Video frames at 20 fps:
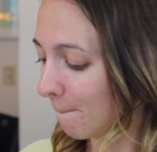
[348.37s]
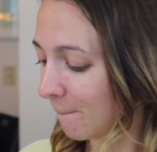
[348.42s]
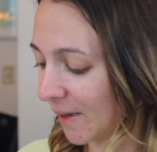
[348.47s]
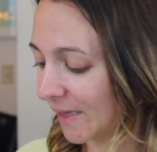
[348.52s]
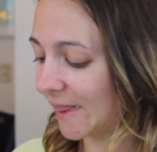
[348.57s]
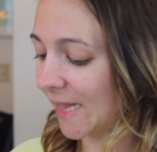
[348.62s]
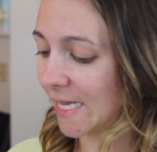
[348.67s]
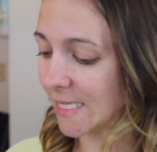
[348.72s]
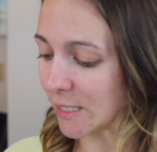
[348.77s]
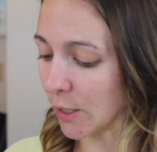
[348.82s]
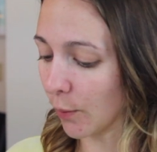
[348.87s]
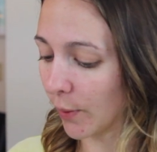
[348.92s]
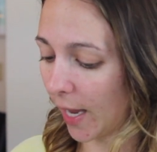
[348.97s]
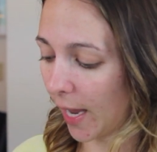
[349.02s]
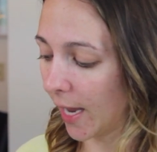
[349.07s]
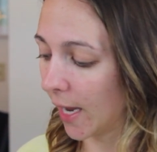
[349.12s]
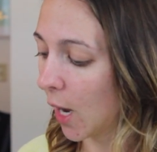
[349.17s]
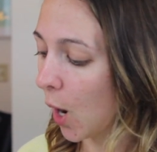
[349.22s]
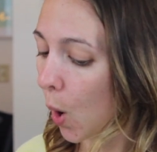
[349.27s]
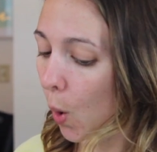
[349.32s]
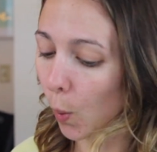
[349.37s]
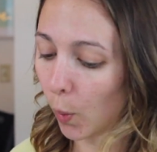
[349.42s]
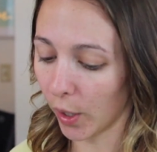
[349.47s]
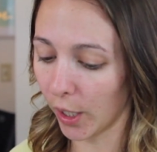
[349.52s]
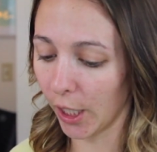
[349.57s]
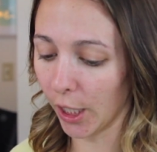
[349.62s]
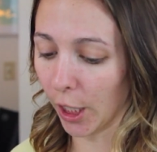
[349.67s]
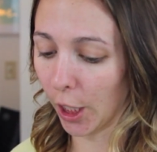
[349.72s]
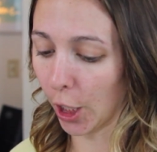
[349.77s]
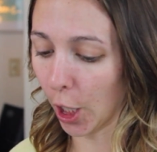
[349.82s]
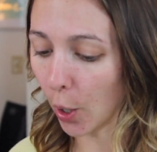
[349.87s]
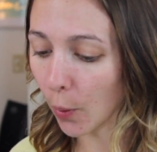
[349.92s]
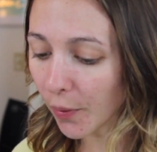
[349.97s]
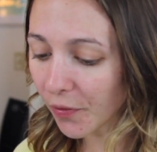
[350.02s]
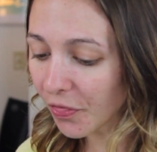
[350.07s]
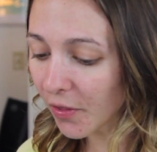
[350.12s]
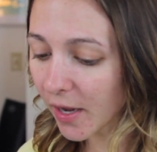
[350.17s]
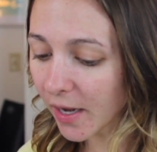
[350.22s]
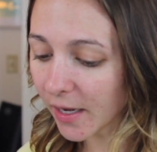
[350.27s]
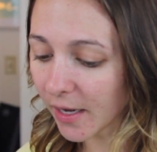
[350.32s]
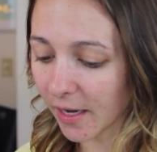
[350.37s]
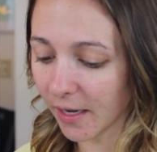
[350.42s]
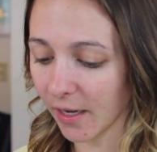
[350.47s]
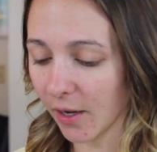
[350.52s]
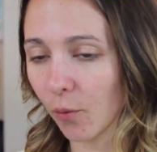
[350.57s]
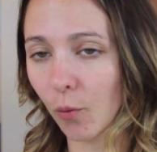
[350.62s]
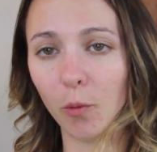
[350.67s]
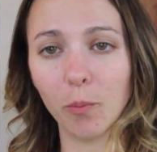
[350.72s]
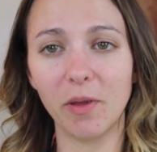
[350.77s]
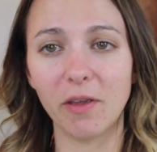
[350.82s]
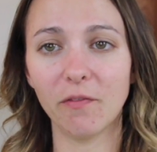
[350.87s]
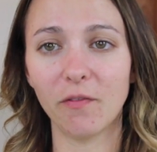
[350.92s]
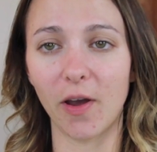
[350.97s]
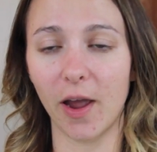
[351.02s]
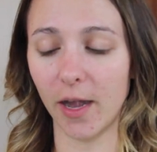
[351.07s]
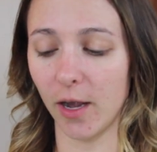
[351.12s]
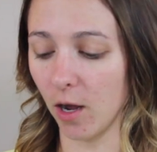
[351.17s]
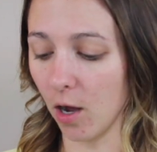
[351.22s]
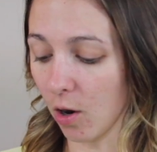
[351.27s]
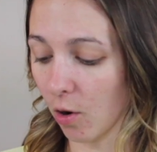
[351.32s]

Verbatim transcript: But that's okay. We're going to go with it and it will be fine.